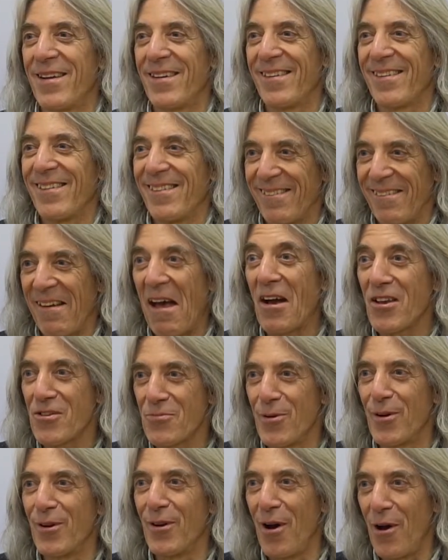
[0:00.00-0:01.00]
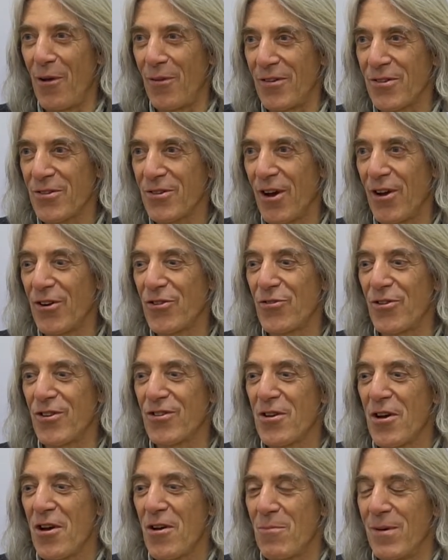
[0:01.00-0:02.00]
an expert in all these
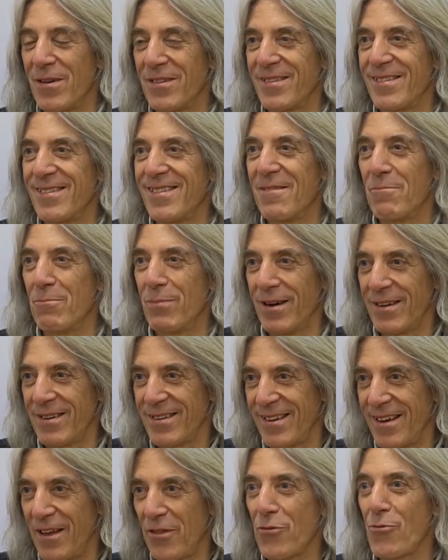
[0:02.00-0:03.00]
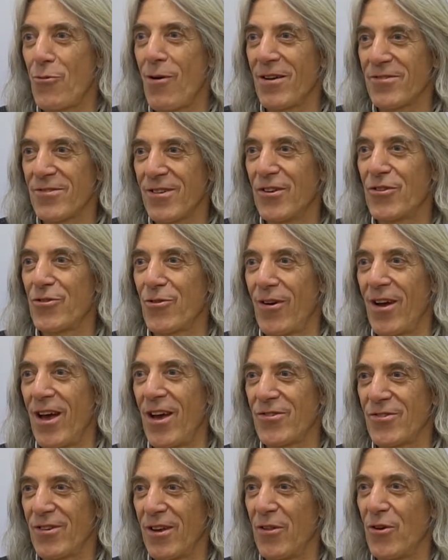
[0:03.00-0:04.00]
countries, but throughout Central
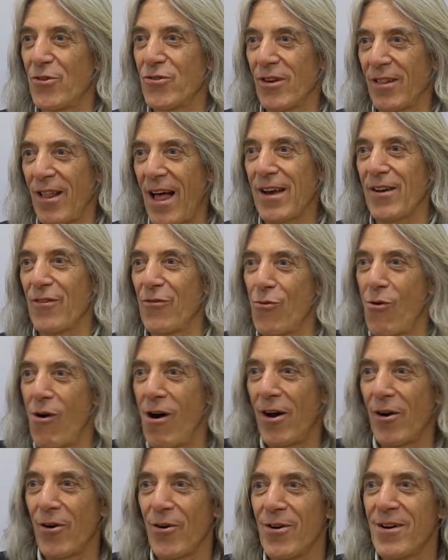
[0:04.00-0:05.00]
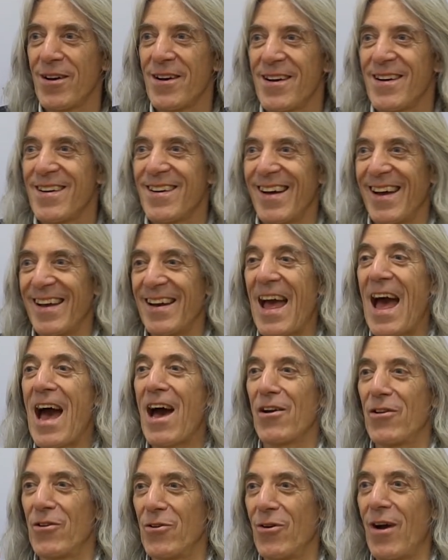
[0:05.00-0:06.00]
Asia, there's a lack of water, and
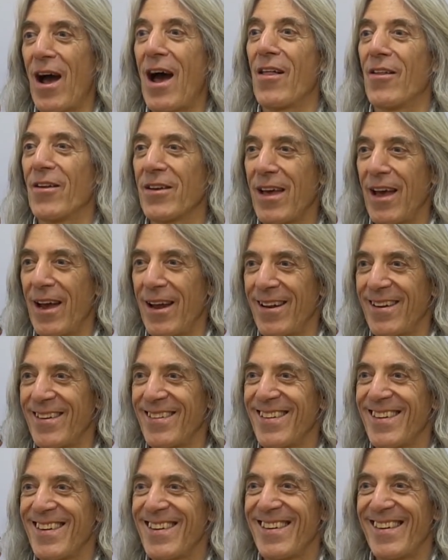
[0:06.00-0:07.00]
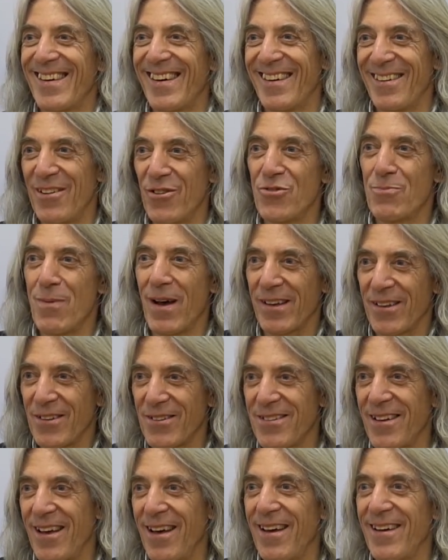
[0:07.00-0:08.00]
how do you allocate it?
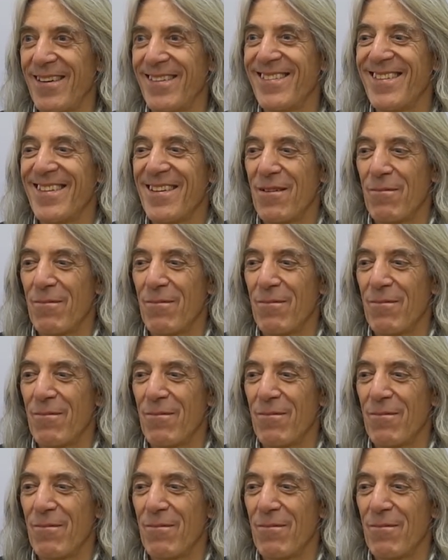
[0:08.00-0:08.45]
Uzbekistan,